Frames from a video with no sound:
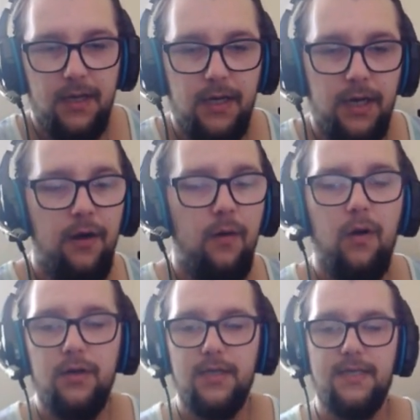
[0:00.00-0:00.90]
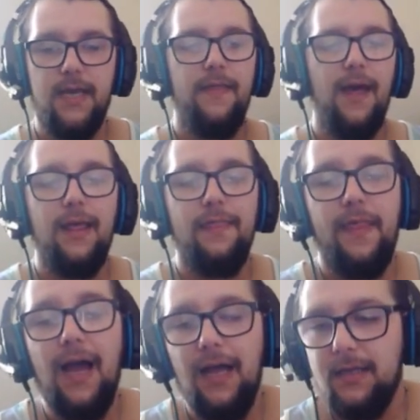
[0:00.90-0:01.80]
You know what, to say that
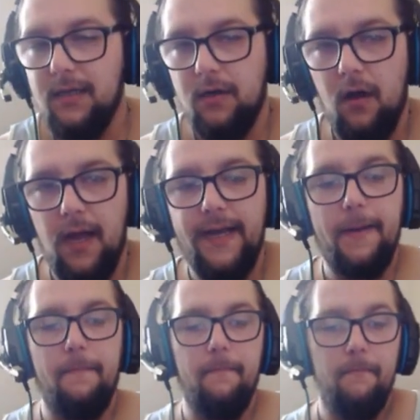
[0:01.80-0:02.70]
hasn't got any,